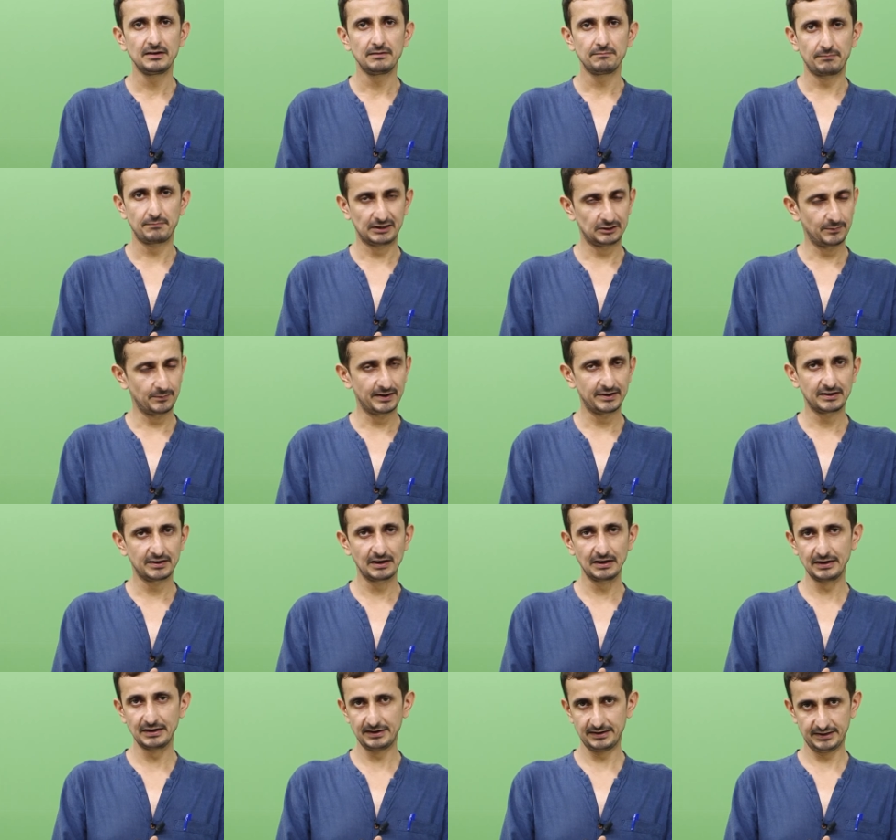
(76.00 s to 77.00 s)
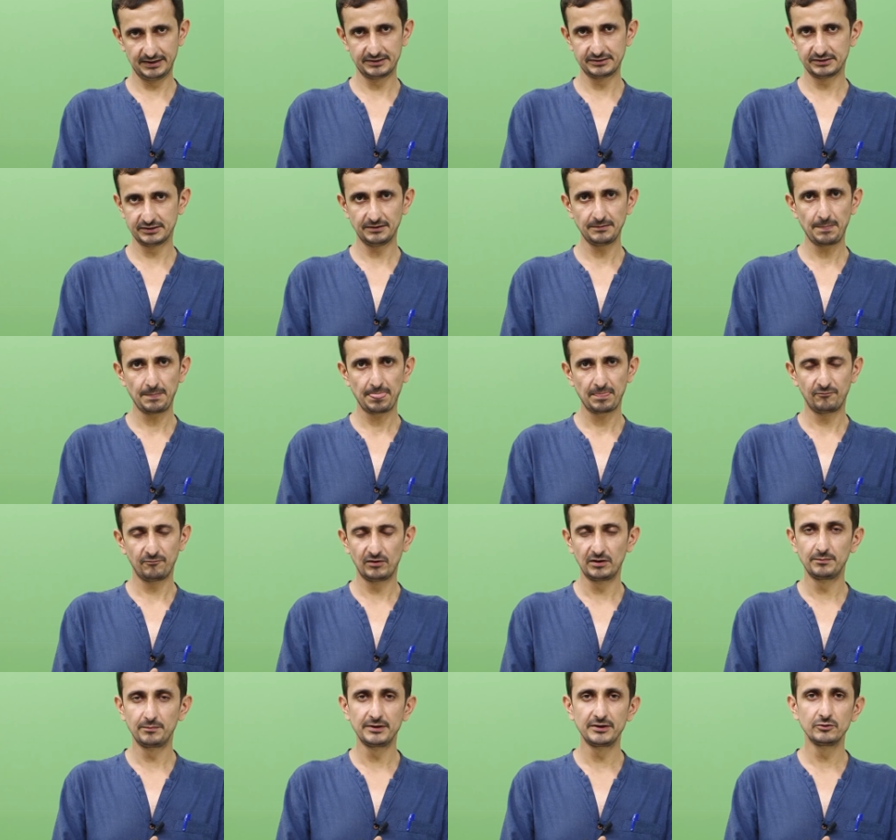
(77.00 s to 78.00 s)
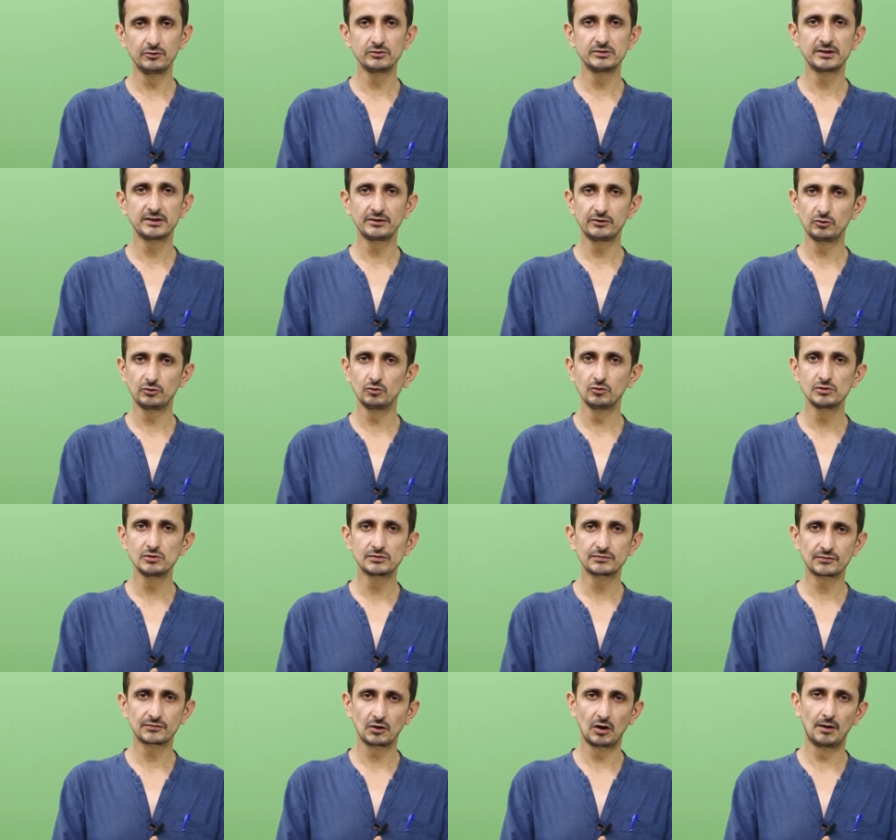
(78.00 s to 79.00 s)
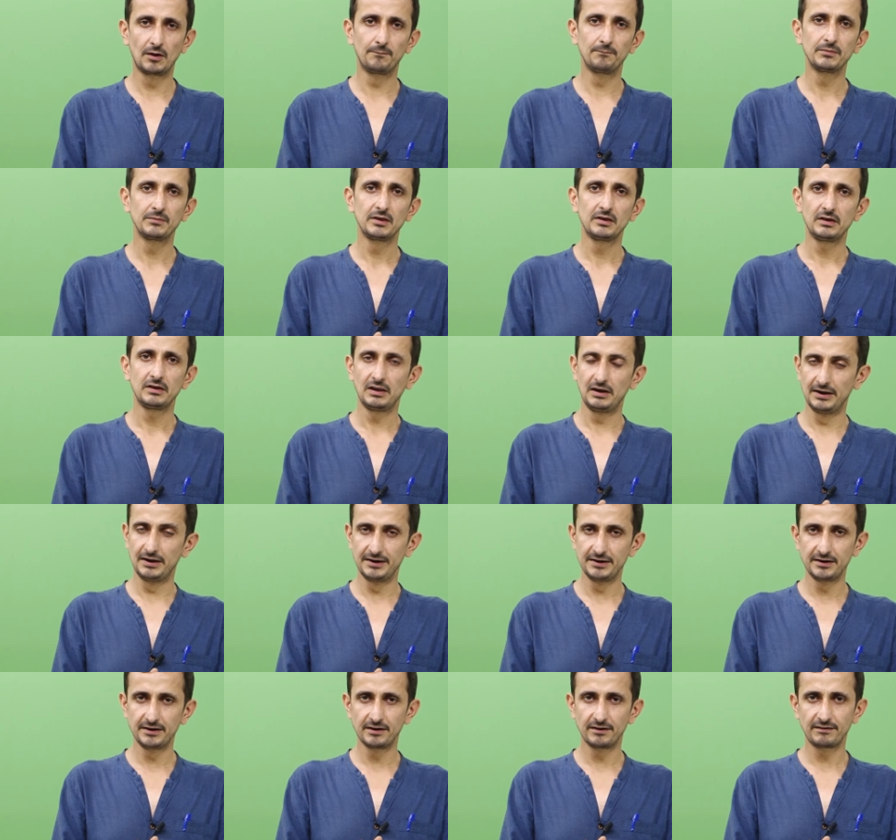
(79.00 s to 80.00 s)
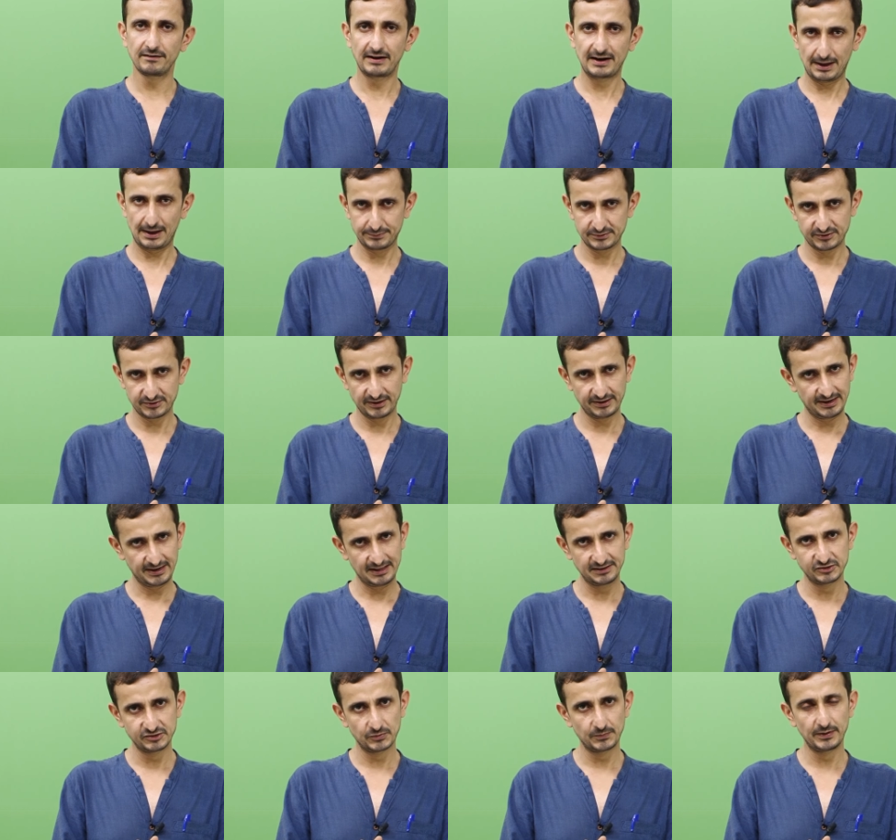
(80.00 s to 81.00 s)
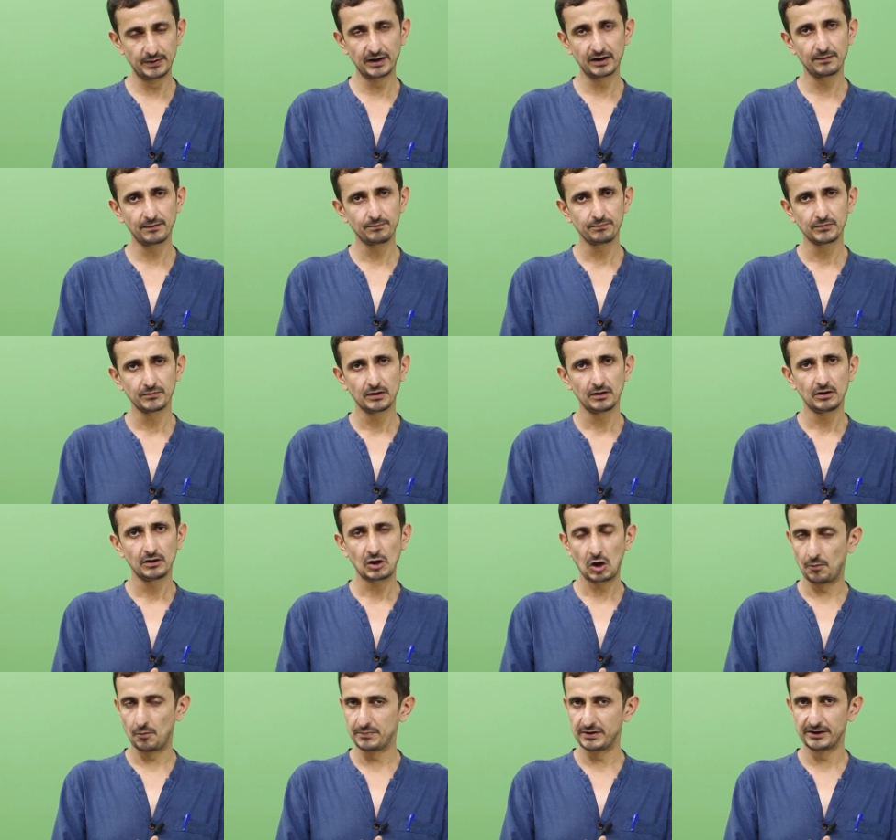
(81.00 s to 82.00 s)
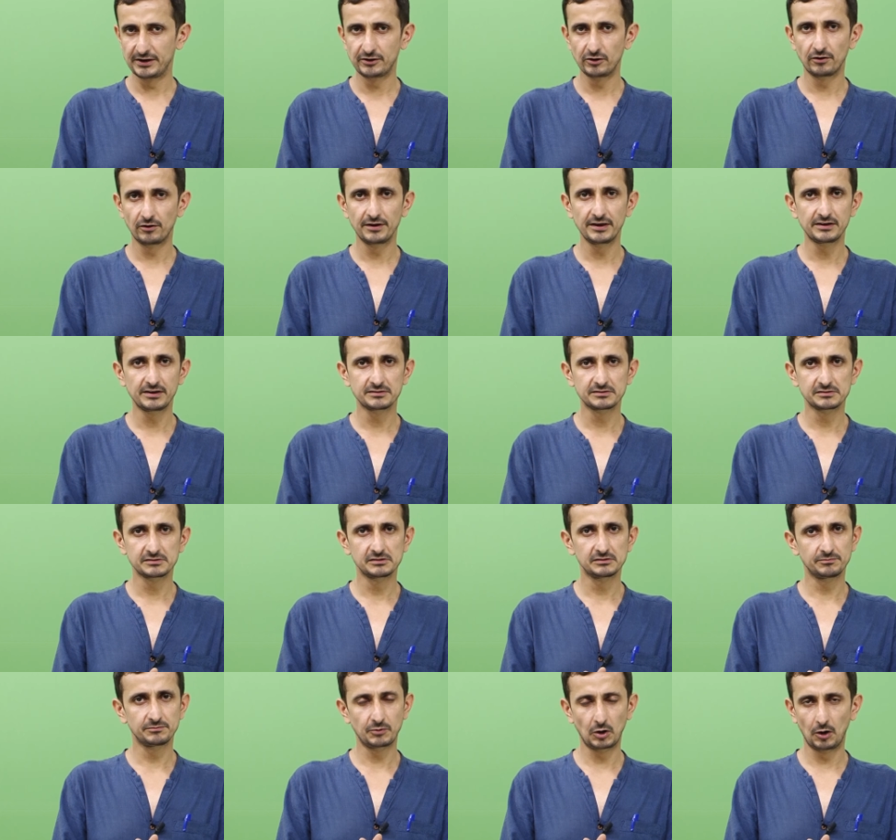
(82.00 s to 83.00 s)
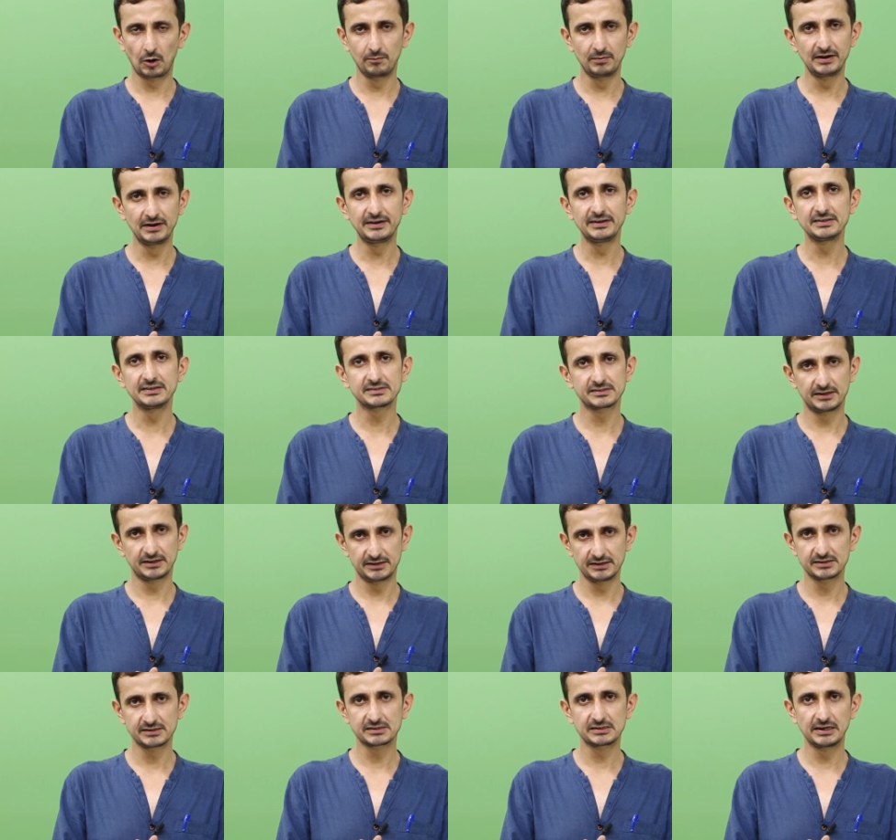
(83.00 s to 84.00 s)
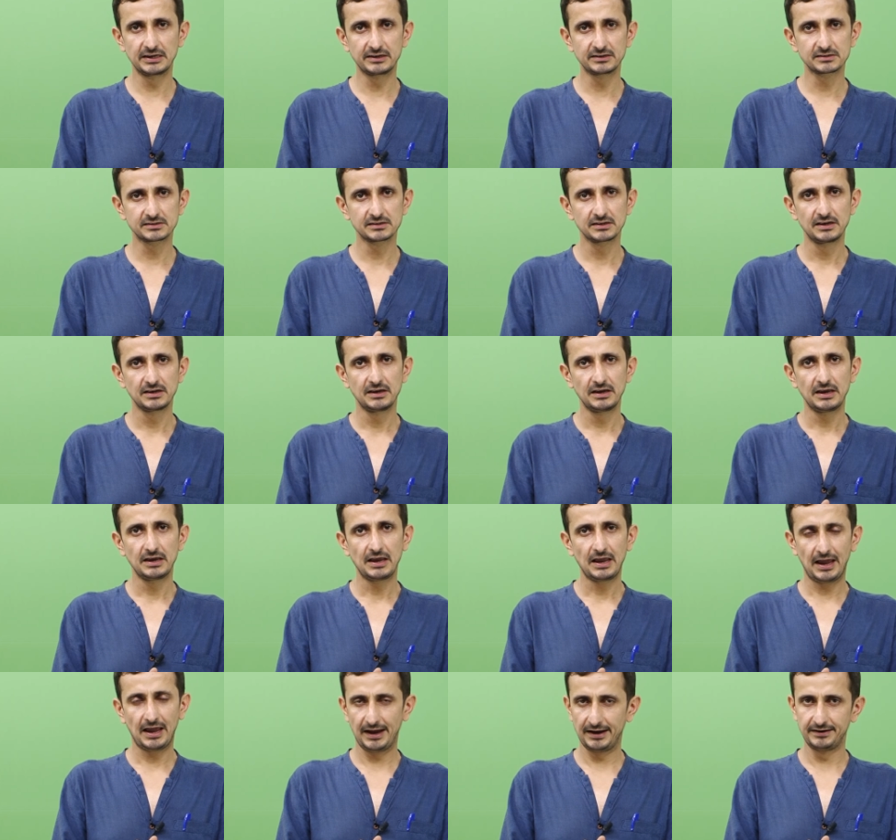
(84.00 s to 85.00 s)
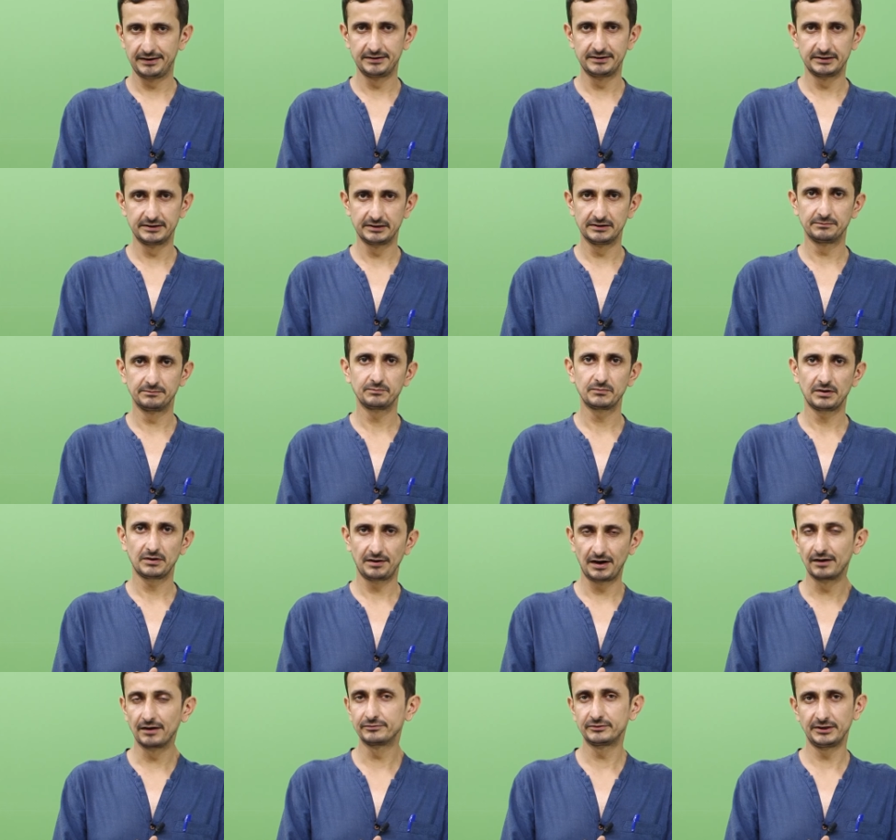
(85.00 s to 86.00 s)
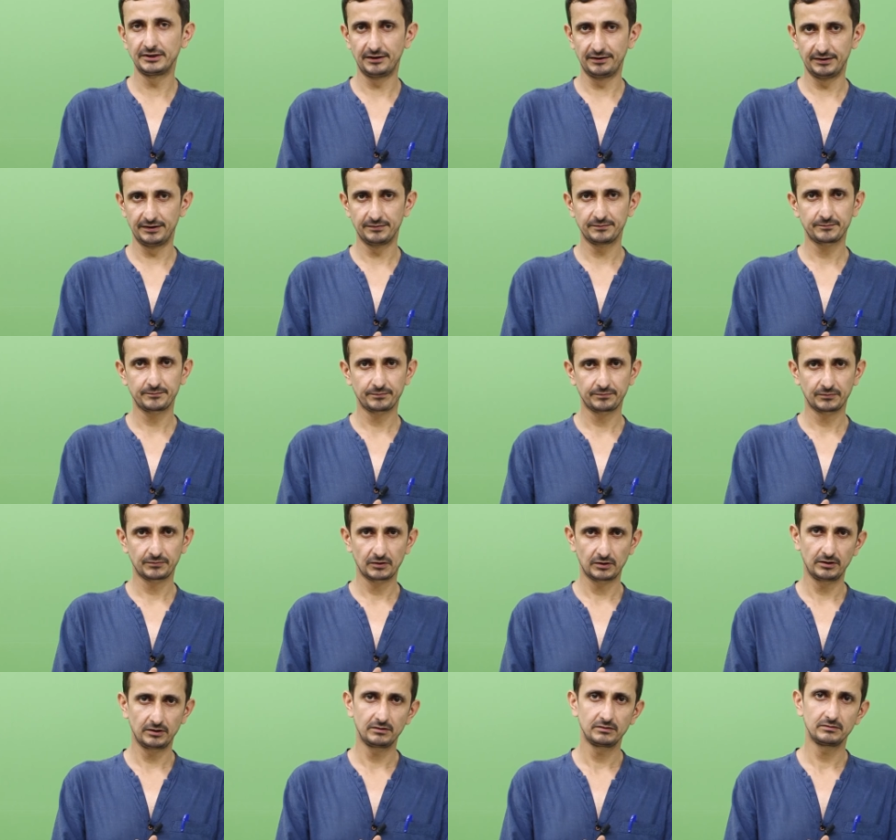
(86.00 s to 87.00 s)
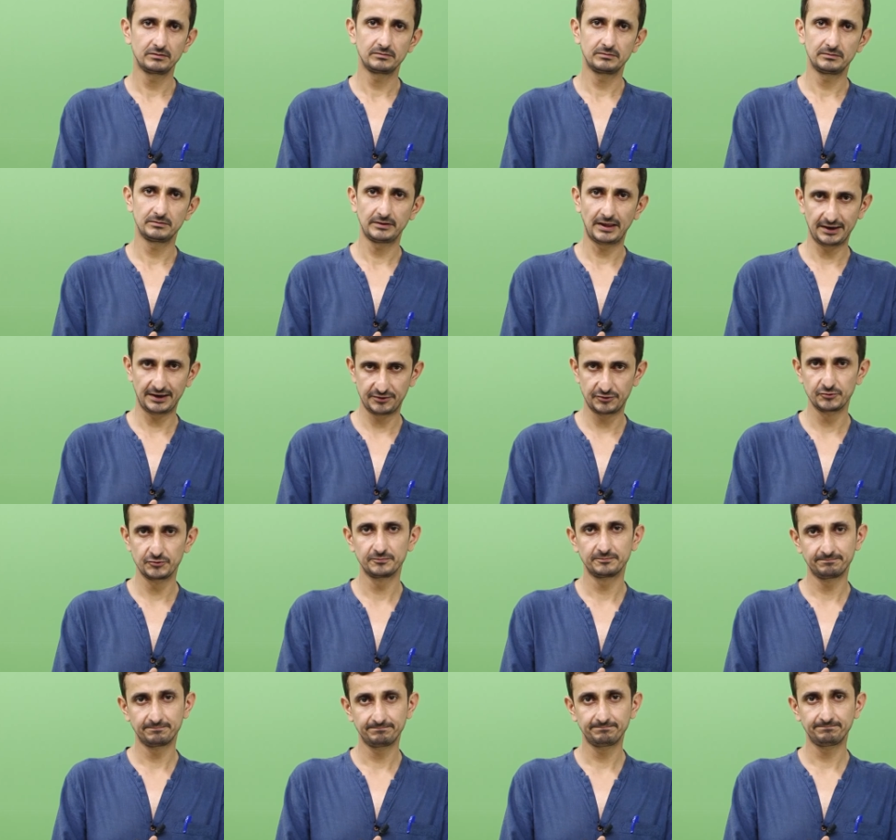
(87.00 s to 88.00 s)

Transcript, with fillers: mathematical in nature. We will be using tools from linear and abstract algebra, combinatorics, probability statistics and uh, graph theory. Thank you.